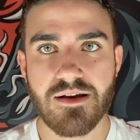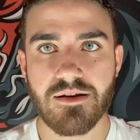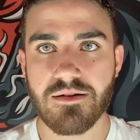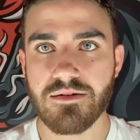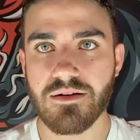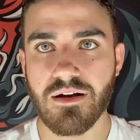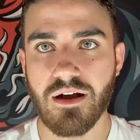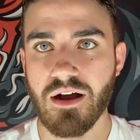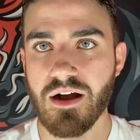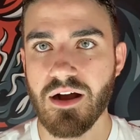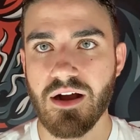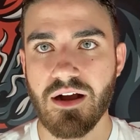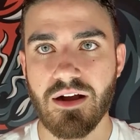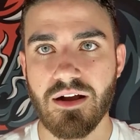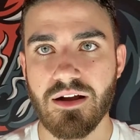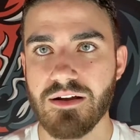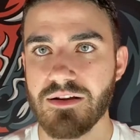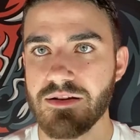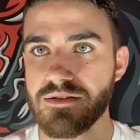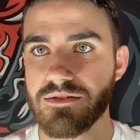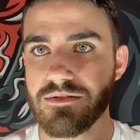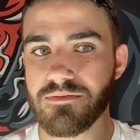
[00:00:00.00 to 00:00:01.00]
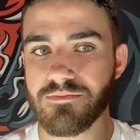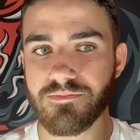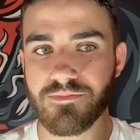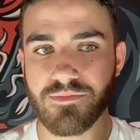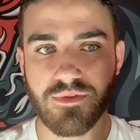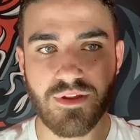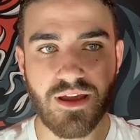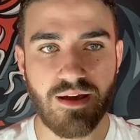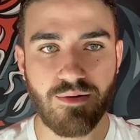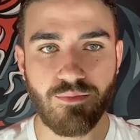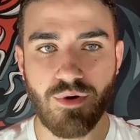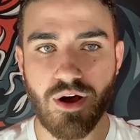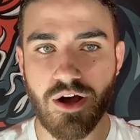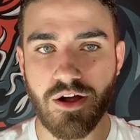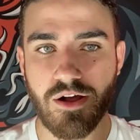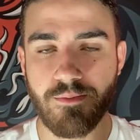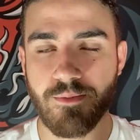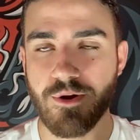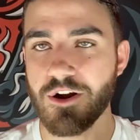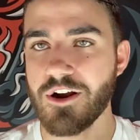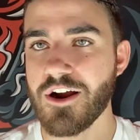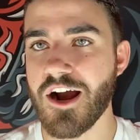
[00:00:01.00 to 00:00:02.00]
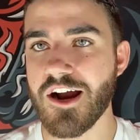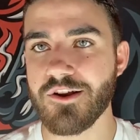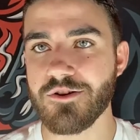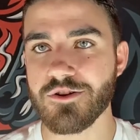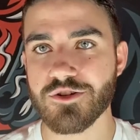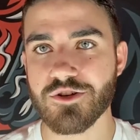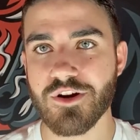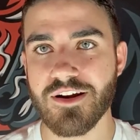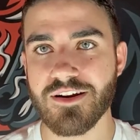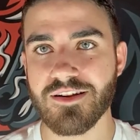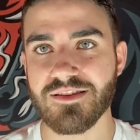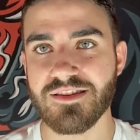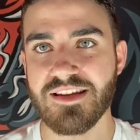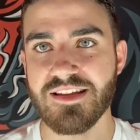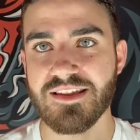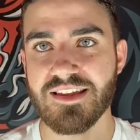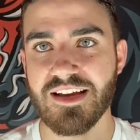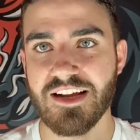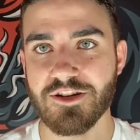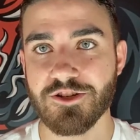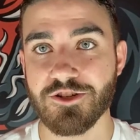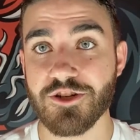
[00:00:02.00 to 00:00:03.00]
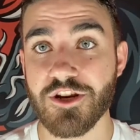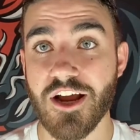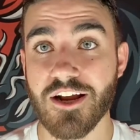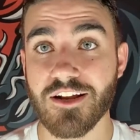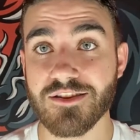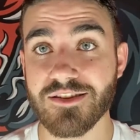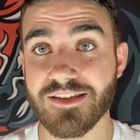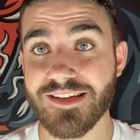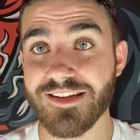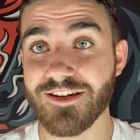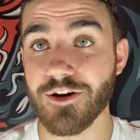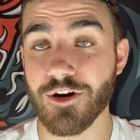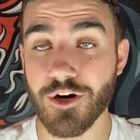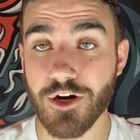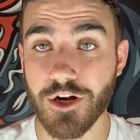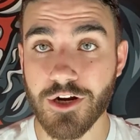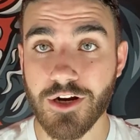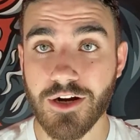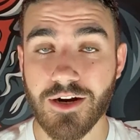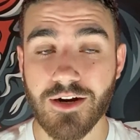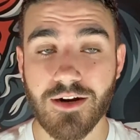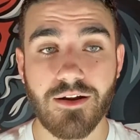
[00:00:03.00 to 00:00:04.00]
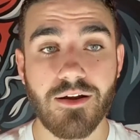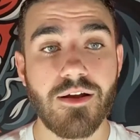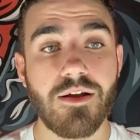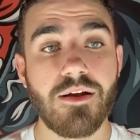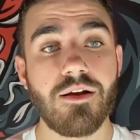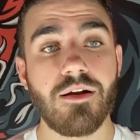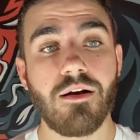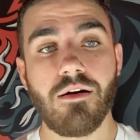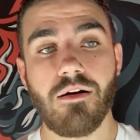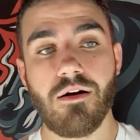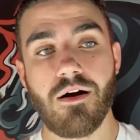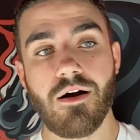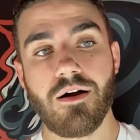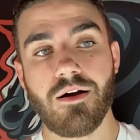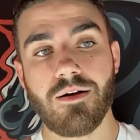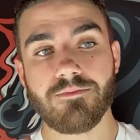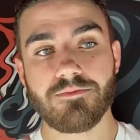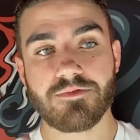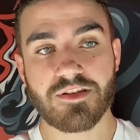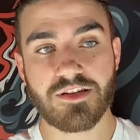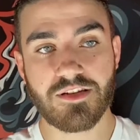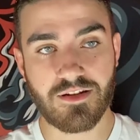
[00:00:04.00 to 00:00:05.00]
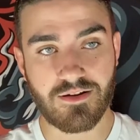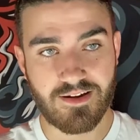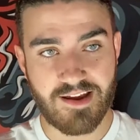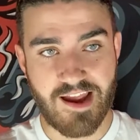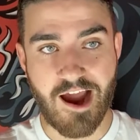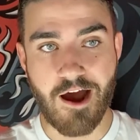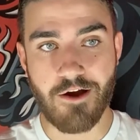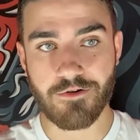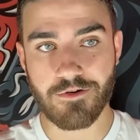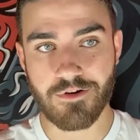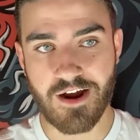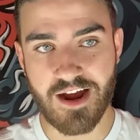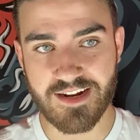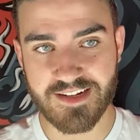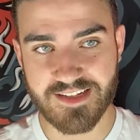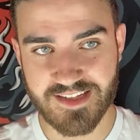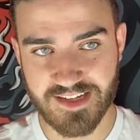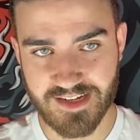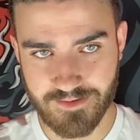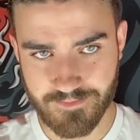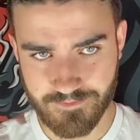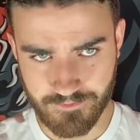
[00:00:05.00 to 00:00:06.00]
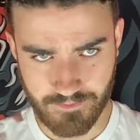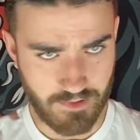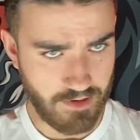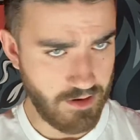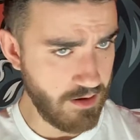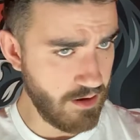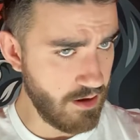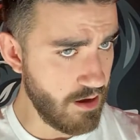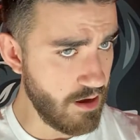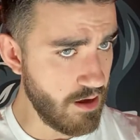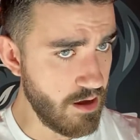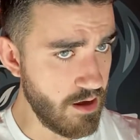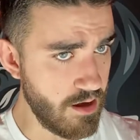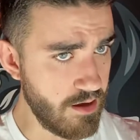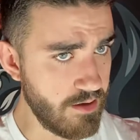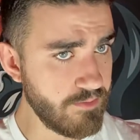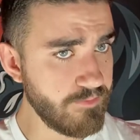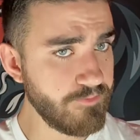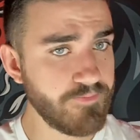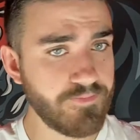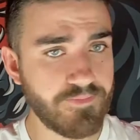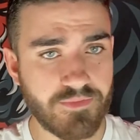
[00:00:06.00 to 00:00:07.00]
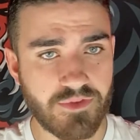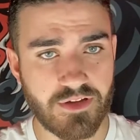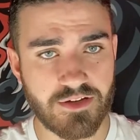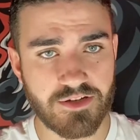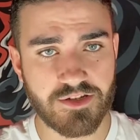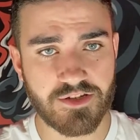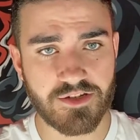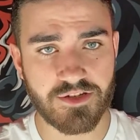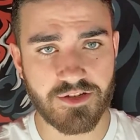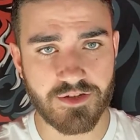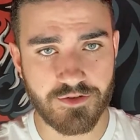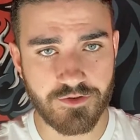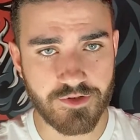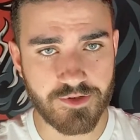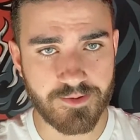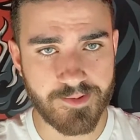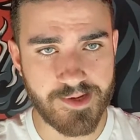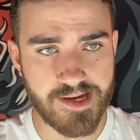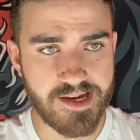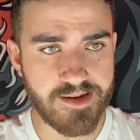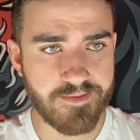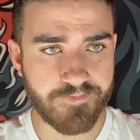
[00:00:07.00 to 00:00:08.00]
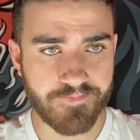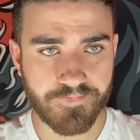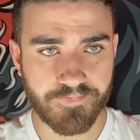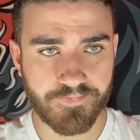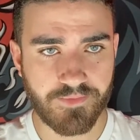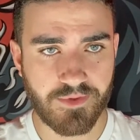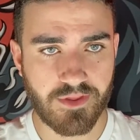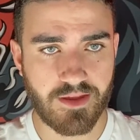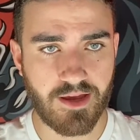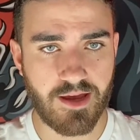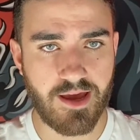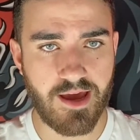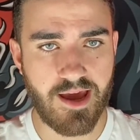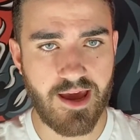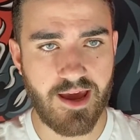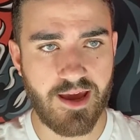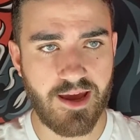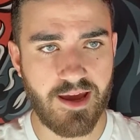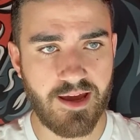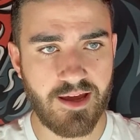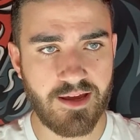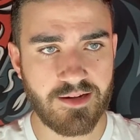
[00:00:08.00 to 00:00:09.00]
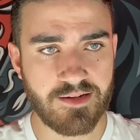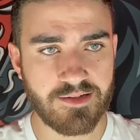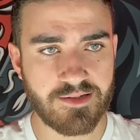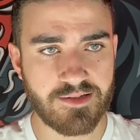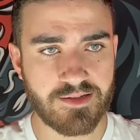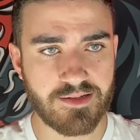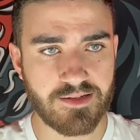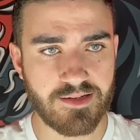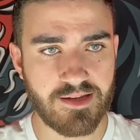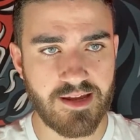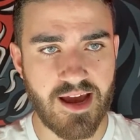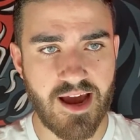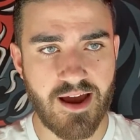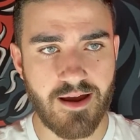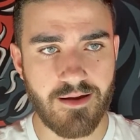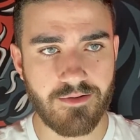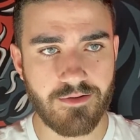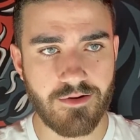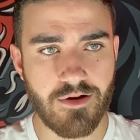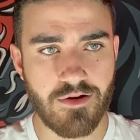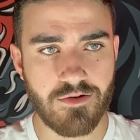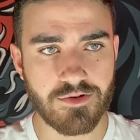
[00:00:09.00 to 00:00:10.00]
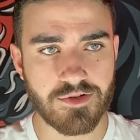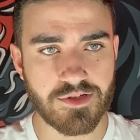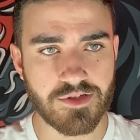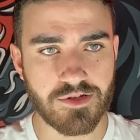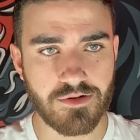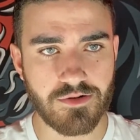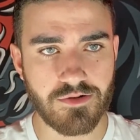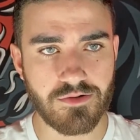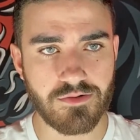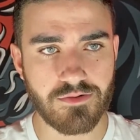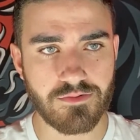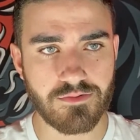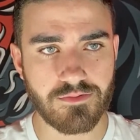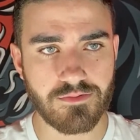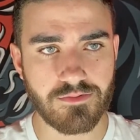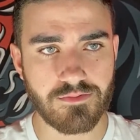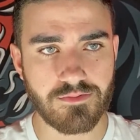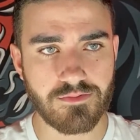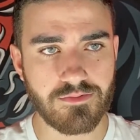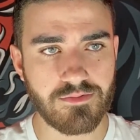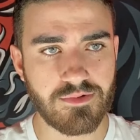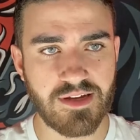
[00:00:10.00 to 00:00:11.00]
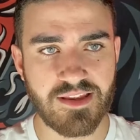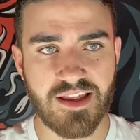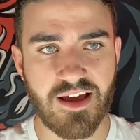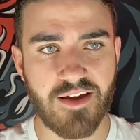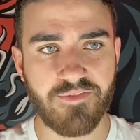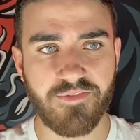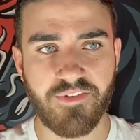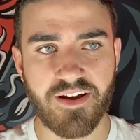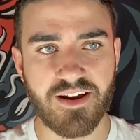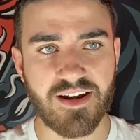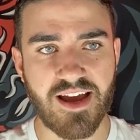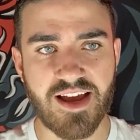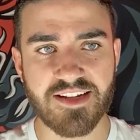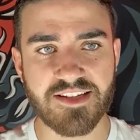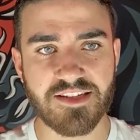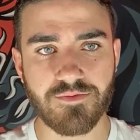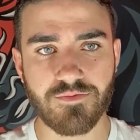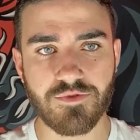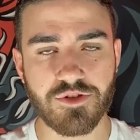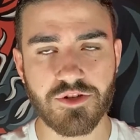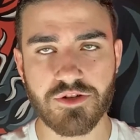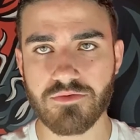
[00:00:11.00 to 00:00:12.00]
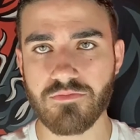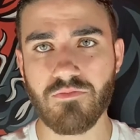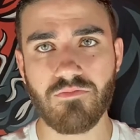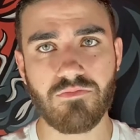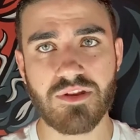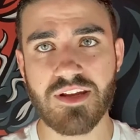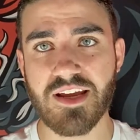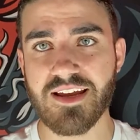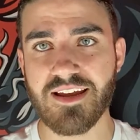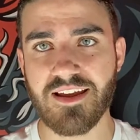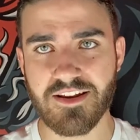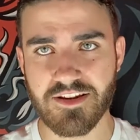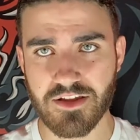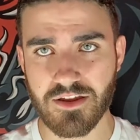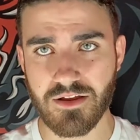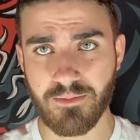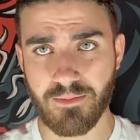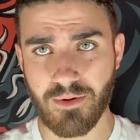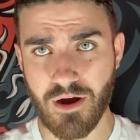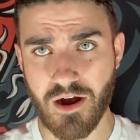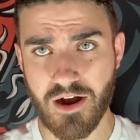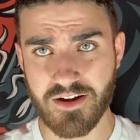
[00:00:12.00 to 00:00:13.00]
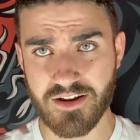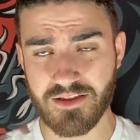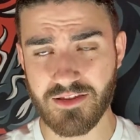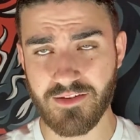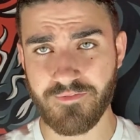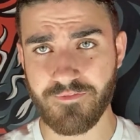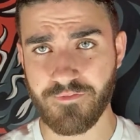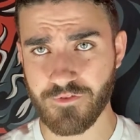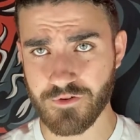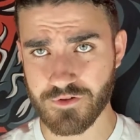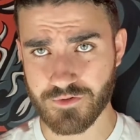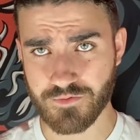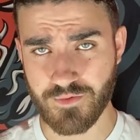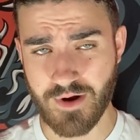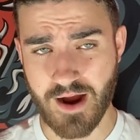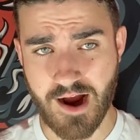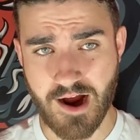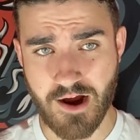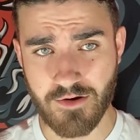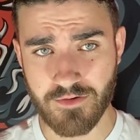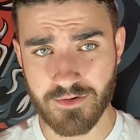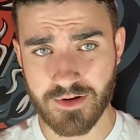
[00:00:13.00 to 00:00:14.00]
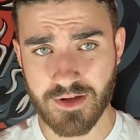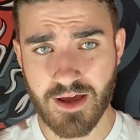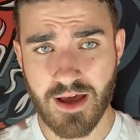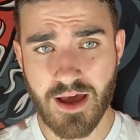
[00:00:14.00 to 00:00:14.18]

while Amirkhani was trying to lead that check lead hook to counter Edson. Excuse me. And so in that fight, Edson was just digging to the body in the first round.